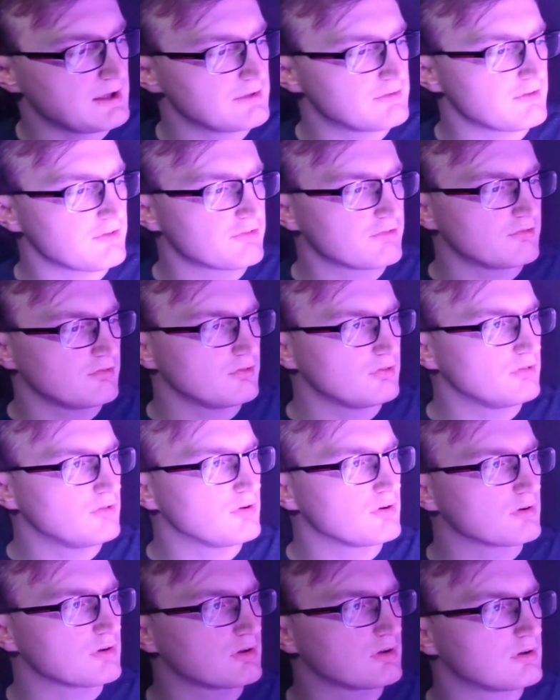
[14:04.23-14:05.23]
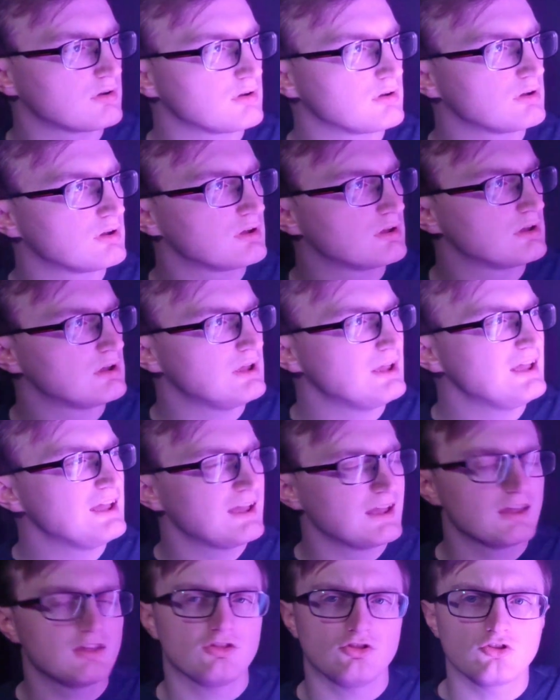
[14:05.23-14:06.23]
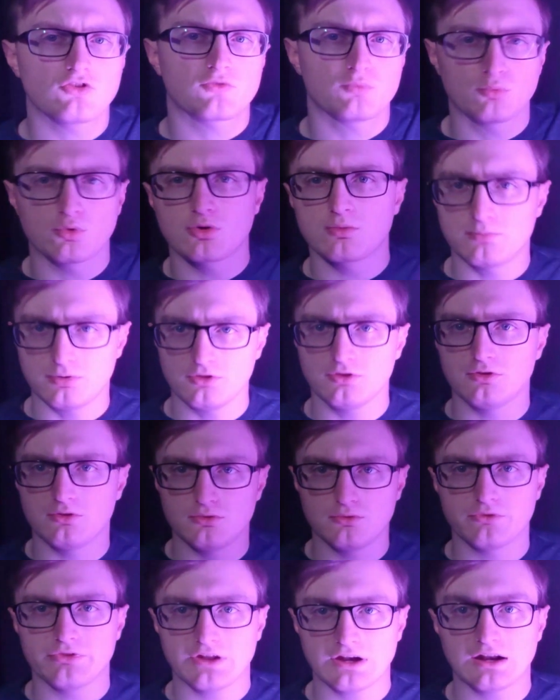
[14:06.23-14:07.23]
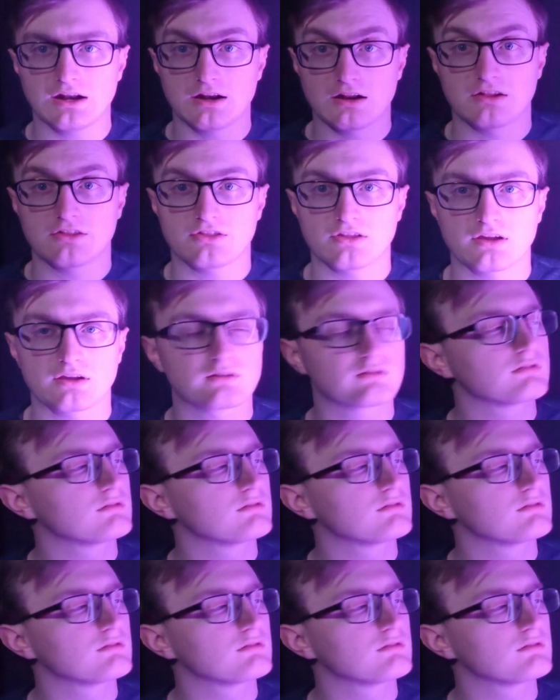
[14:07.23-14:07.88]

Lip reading: it doesn't look... It looks more blue than anything,